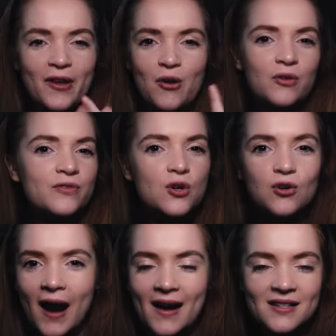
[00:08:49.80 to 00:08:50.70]
like all of the
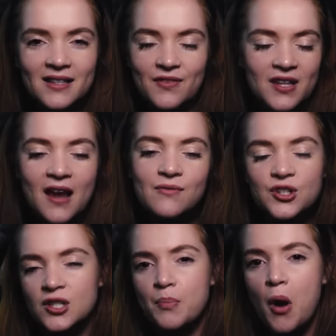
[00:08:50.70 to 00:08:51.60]
cracks and everything. It was
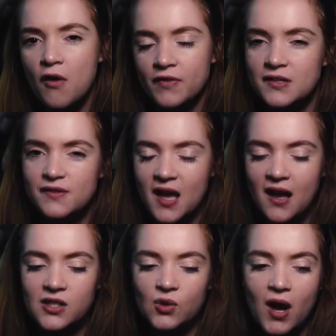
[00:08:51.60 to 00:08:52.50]
just perfect for
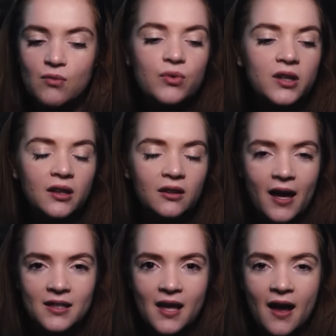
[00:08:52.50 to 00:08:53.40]
that. So I really
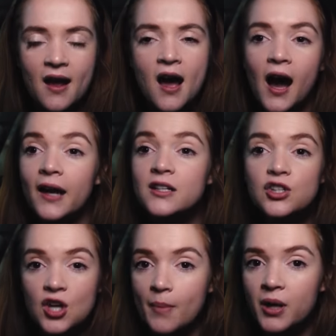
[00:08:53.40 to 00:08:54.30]
liked that. I did
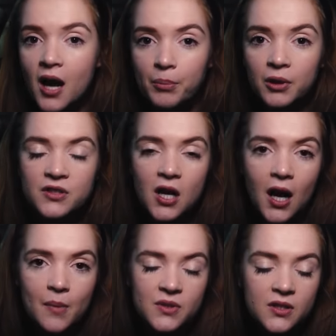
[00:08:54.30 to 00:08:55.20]
jump a couple of
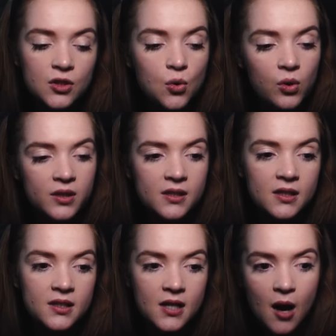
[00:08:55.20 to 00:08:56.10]
times towards
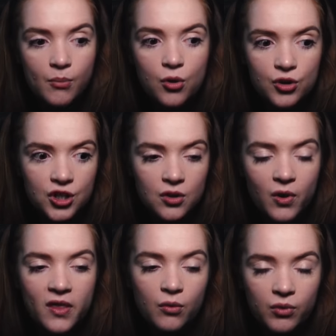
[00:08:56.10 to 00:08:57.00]
the start portion
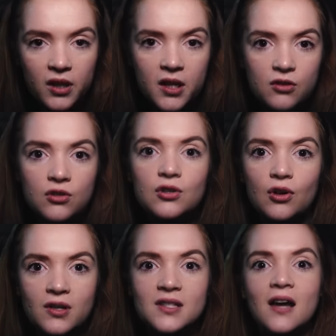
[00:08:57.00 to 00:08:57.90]
when they're really, you
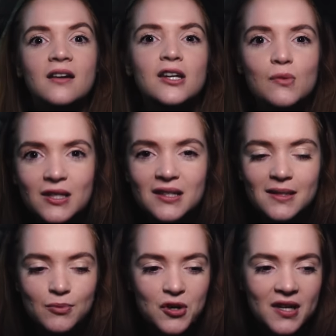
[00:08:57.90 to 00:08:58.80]
know, sucking you into the
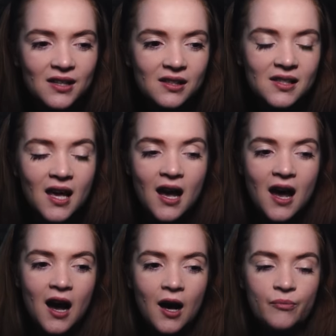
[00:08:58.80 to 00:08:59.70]
spookiness.
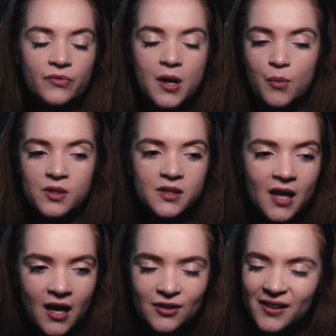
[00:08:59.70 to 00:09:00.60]
There was
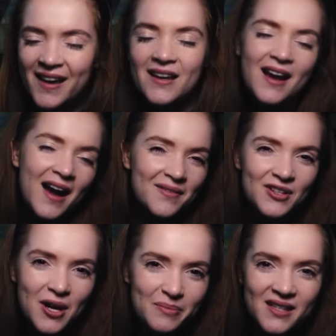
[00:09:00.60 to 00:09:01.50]
a kind of a
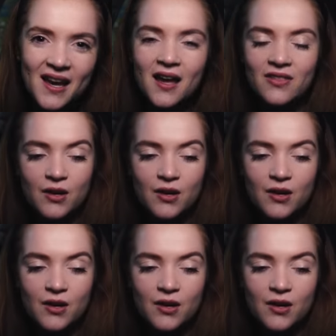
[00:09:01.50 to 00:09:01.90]
jump scare